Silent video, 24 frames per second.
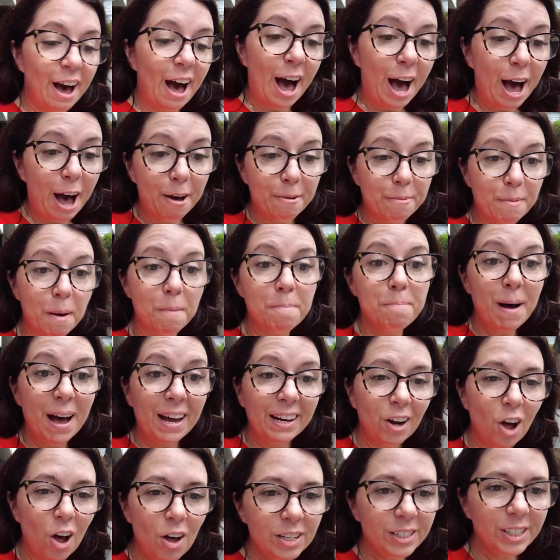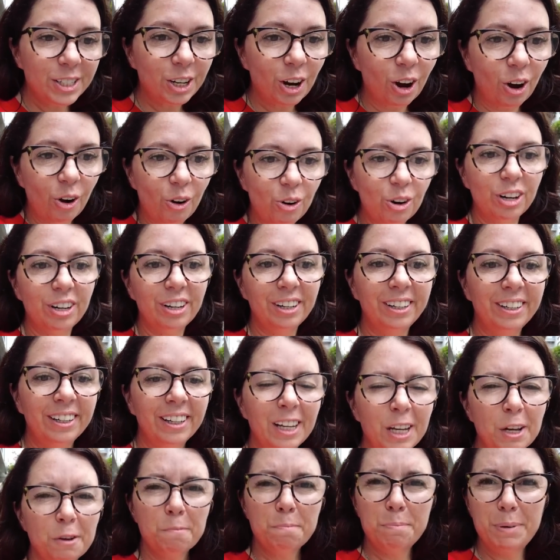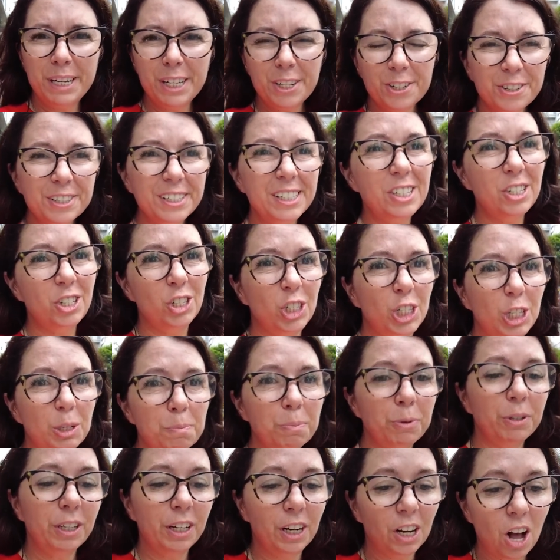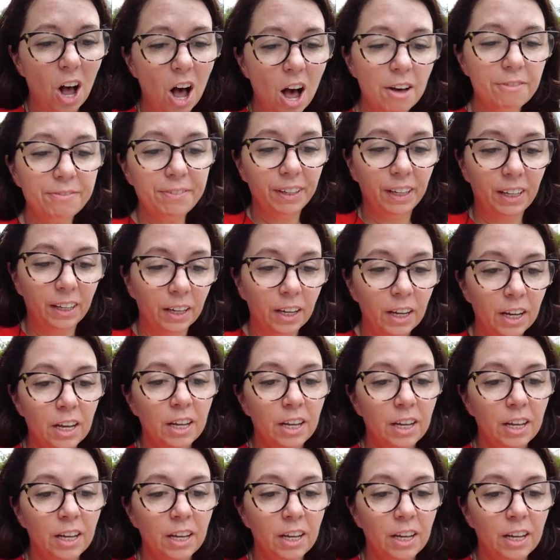But also, beer is cheaper than coffee.